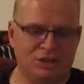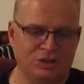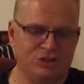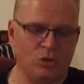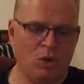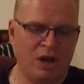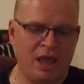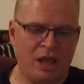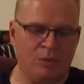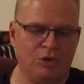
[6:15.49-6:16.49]
So what I
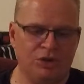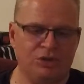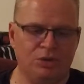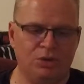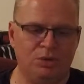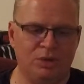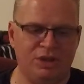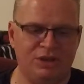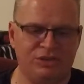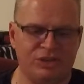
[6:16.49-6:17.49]
am going to do
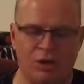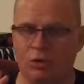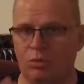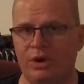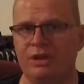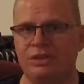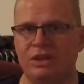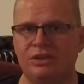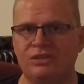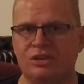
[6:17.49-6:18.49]
is I'm going to read
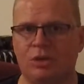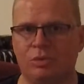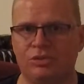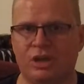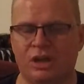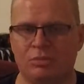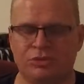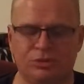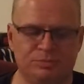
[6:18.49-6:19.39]
these a couple times.